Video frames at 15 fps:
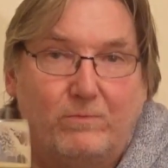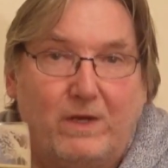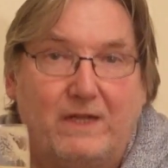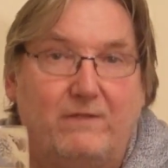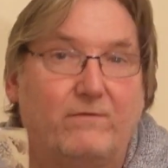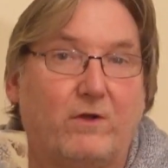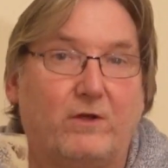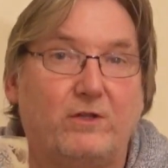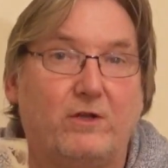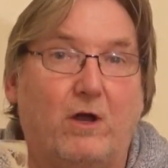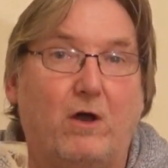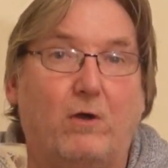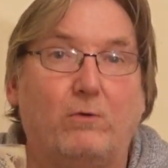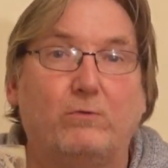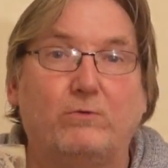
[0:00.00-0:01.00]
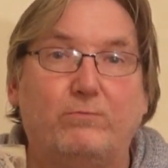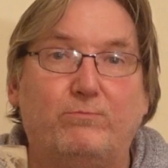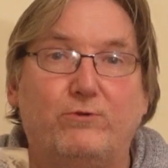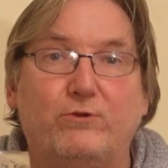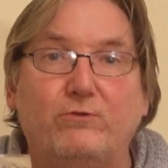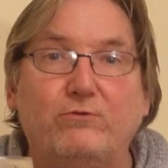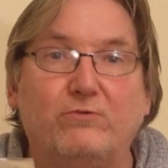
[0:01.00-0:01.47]
where you've got your Old
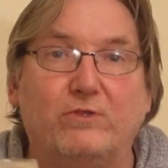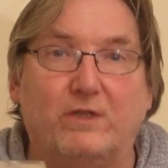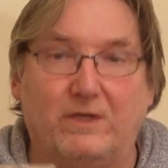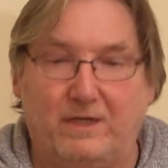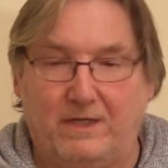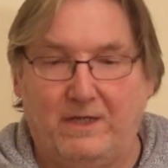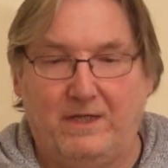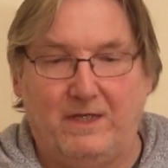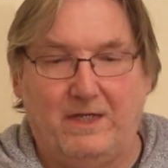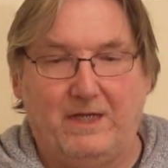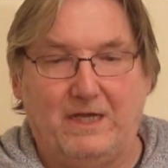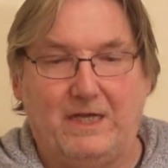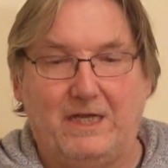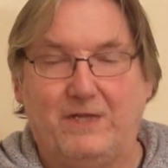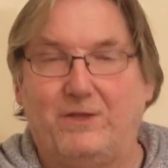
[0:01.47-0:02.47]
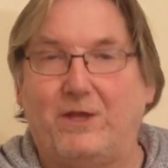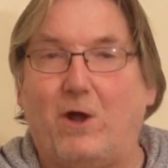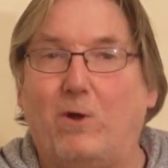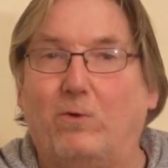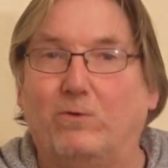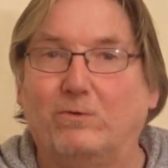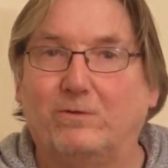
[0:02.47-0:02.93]
Bruin, the
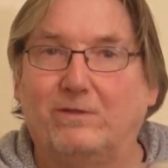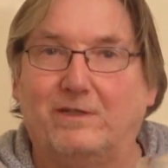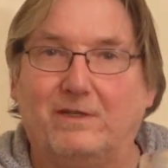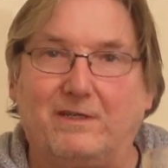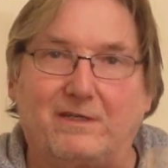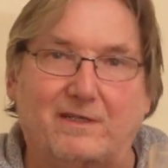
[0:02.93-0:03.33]
old